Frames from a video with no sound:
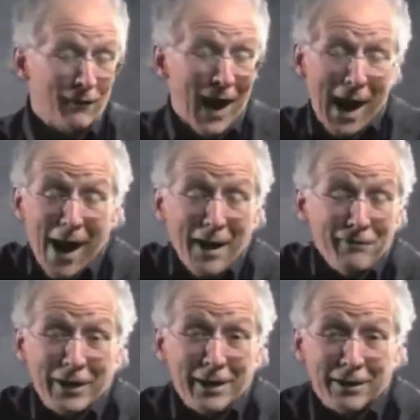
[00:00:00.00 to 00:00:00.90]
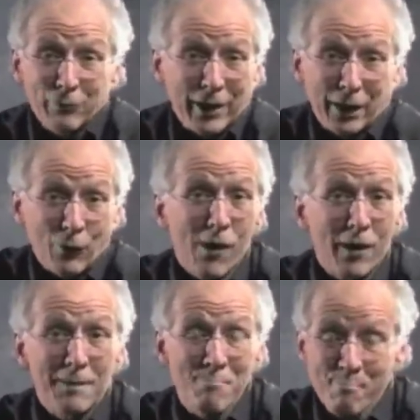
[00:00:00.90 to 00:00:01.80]
I think Rick
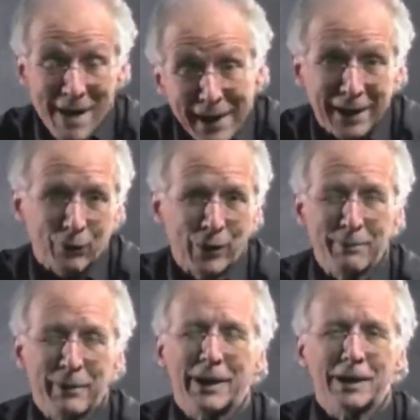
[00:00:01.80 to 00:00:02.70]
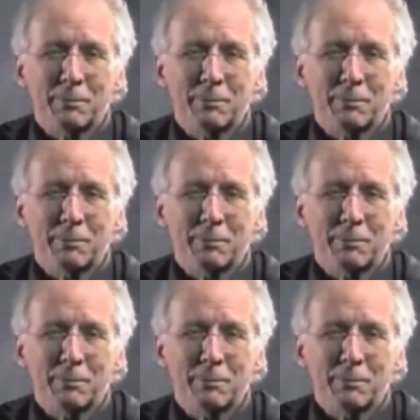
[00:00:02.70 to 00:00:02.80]
Warren meant it when he began the